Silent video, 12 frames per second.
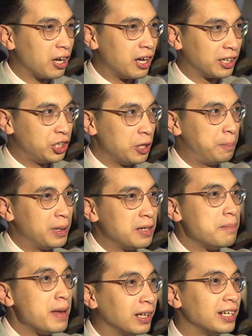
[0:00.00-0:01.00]
a Cupid
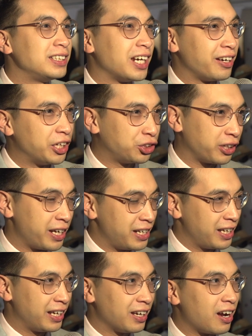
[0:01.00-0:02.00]
military
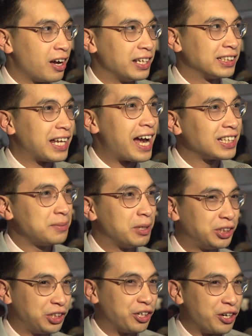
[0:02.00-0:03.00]
trainee on his last
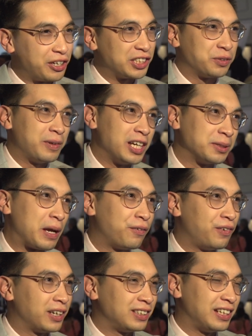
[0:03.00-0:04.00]
mission to earn his wings by
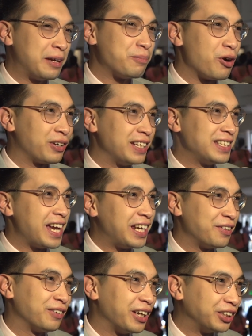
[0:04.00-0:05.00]
fixing a broken
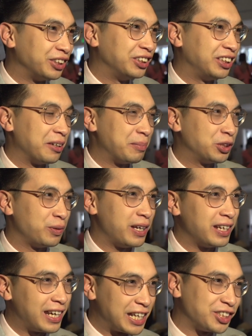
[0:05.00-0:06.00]
dating relationship
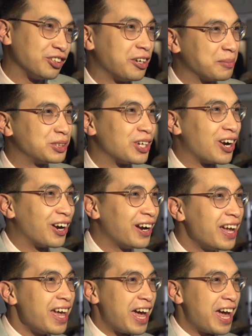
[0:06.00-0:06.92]
between an Instagram star